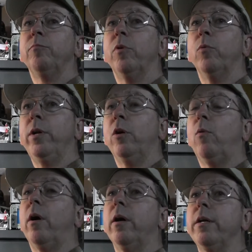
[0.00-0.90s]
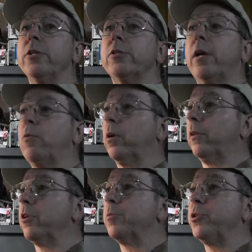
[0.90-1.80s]
But we know what it is because I
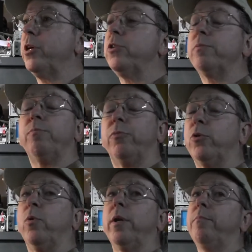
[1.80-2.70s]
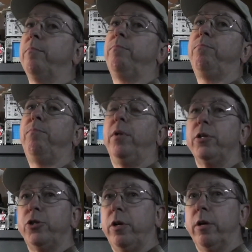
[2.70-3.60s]
worked on those machines for 20
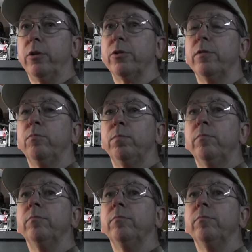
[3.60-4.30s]
plus years. Yeah.